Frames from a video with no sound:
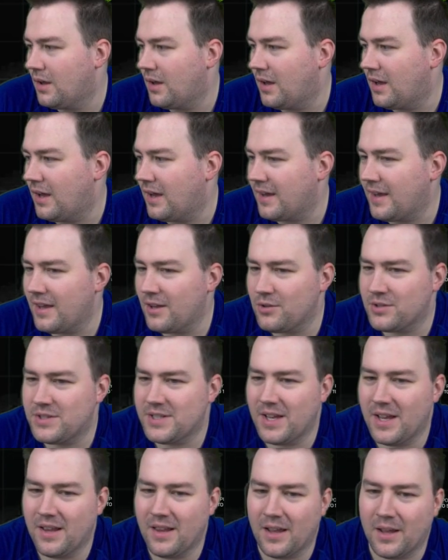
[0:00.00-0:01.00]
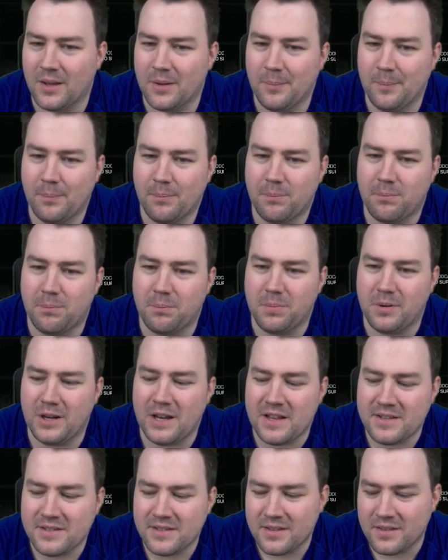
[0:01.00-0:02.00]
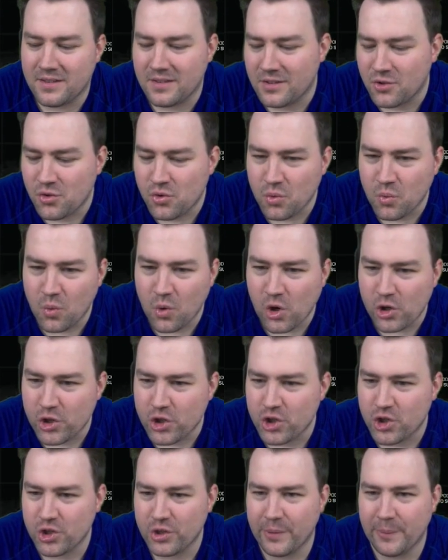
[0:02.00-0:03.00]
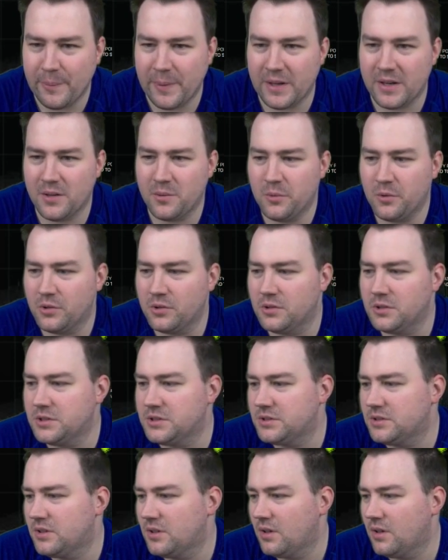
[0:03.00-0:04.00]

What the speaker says: I cannot say like pleasant to watch, but it was